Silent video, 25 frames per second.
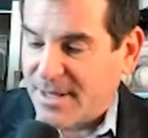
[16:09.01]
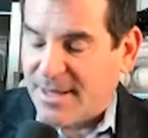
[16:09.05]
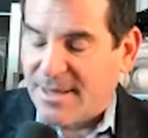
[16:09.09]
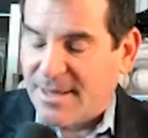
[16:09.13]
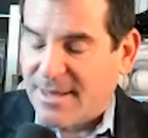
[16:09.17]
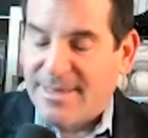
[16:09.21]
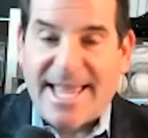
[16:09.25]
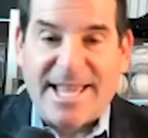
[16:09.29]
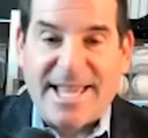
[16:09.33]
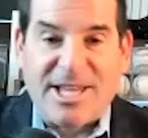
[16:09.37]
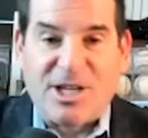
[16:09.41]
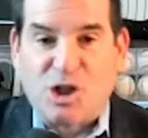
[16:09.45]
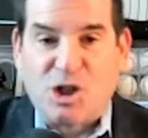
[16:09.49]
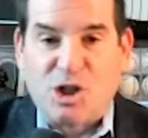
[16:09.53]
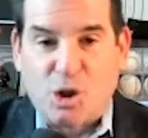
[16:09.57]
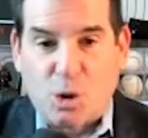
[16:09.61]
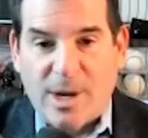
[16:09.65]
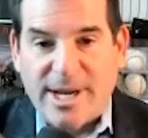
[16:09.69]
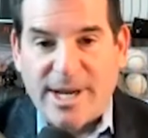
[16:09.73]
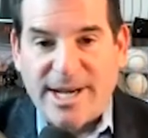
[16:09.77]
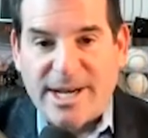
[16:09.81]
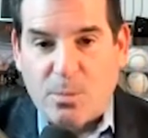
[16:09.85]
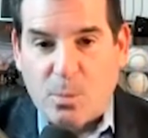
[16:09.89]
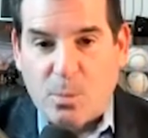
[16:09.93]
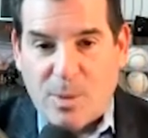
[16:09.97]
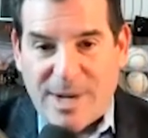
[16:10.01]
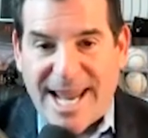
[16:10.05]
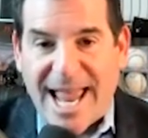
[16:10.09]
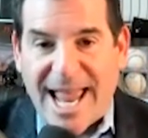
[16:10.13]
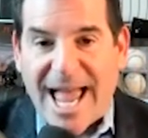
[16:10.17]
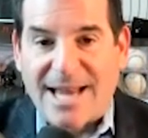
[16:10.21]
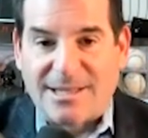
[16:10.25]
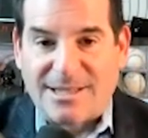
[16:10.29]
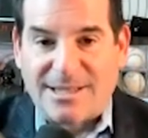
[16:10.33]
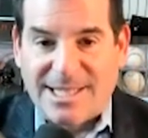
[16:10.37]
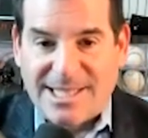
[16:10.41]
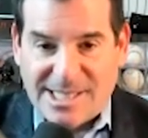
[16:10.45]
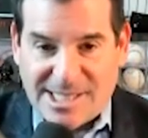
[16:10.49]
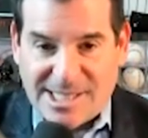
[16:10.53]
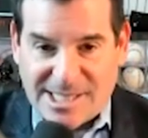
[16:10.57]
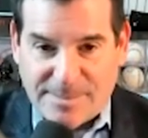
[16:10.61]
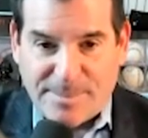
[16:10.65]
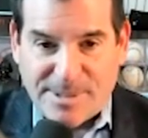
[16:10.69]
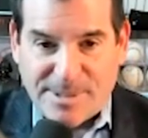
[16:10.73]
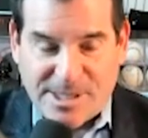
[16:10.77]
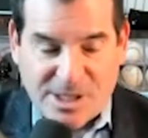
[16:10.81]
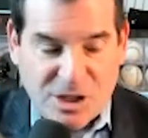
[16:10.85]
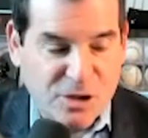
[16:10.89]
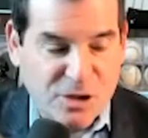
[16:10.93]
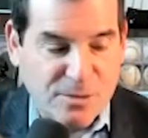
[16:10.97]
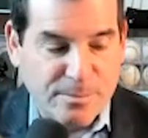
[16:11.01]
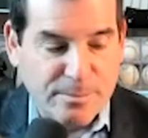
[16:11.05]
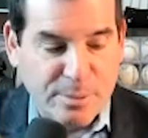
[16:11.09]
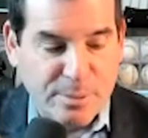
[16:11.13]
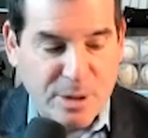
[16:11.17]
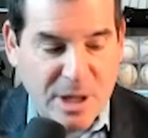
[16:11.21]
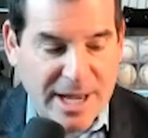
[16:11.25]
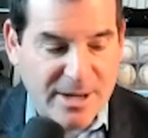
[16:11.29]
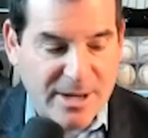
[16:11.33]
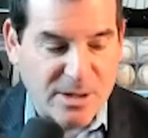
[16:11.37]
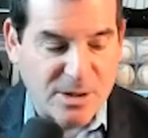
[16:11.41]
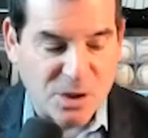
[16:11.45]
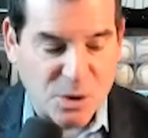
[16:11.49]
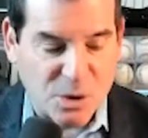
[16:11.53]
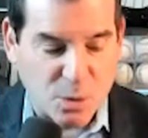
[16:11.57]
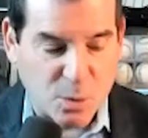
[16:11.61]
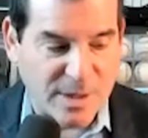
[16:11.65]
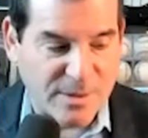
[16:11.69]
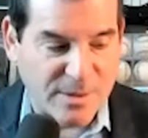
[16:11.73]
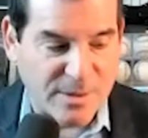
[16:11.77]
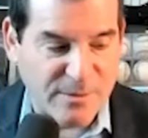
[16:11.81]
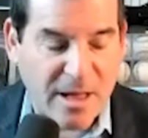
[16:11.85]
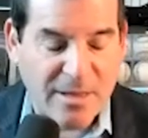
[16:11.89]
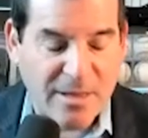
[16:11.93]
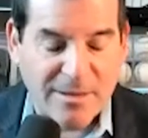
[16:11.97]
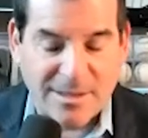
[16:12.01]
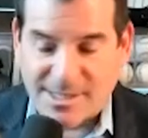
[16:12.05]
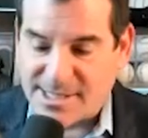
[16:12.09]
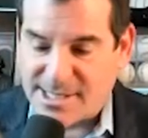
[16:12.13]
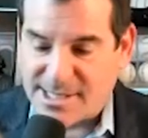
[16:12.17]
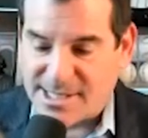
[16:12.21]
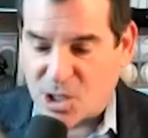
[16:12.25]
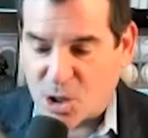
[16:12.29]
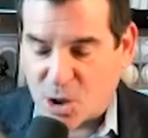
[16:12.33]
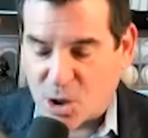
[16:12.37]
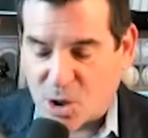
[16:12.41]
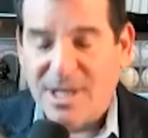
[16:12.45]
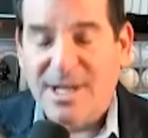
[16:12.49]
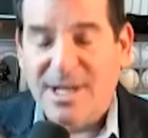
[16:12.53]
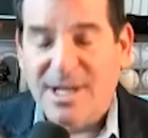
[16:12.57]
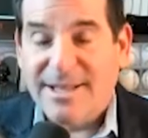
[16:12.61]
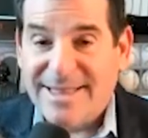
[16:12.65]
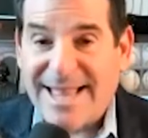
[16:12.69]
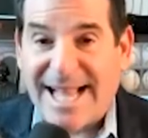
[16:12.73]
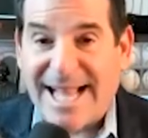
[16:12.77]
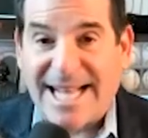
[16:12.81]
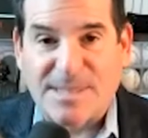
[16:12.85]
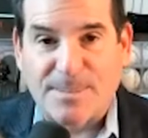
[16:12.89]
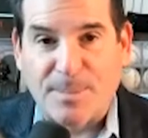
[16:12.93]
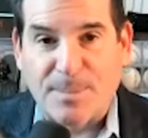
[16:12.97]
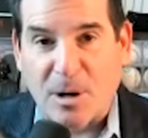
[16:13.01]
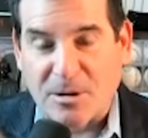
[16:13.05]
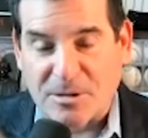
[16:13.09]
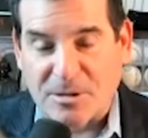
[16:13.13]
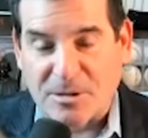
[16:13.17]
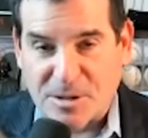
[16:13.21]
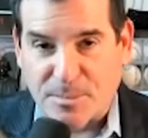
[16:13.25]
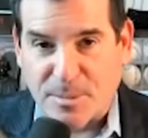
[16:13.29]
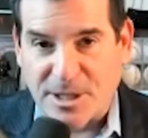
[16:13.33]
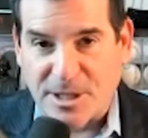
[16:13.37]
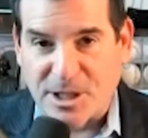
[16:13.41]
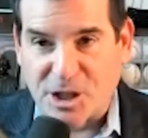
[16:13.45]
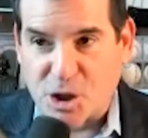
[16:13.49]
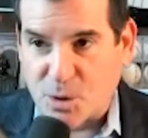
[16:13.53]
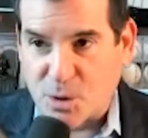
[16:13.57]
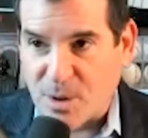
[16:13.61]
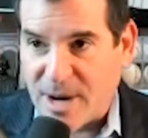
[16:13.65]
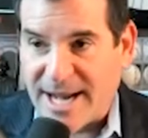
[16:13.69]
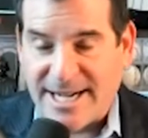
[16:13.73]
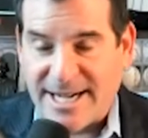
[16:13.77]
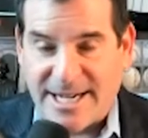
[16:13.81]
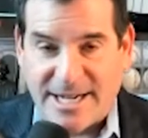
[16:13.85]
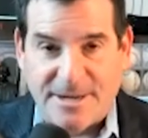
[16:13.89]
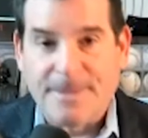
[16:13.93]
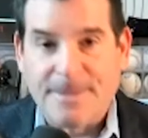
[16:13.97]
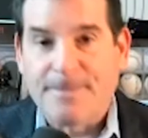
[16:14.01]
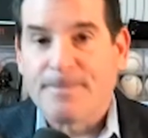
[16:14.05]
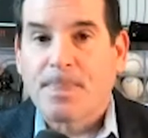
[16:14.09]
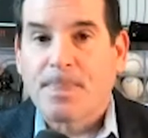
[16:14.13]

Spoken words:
They enjoyed it. We had a list of position players who would volunteer. That's part of spring training.